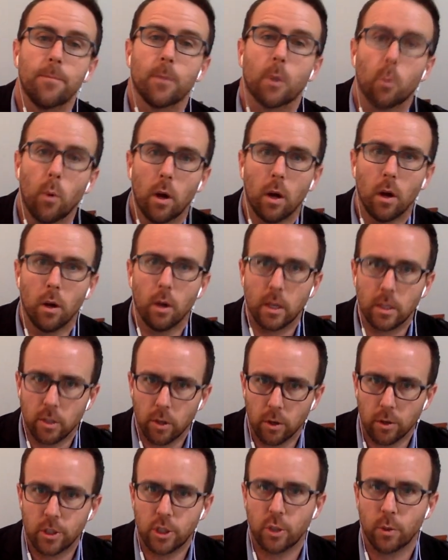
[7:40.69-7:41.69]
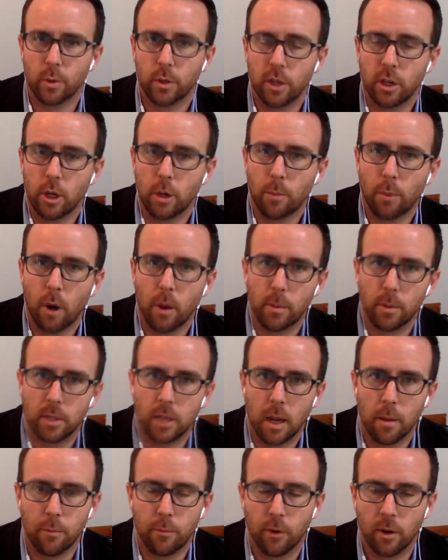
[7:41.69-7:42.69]
Well, as long as you're within your proper
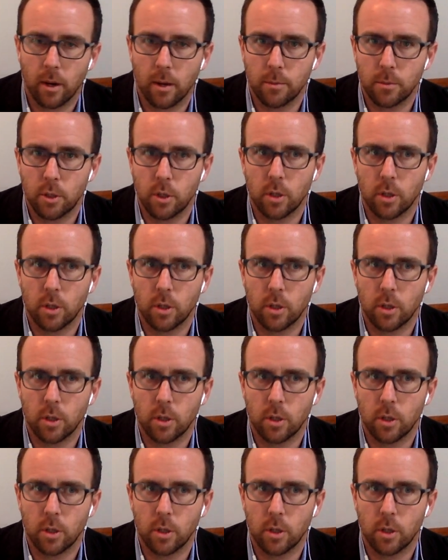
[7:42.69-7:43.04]
time frames,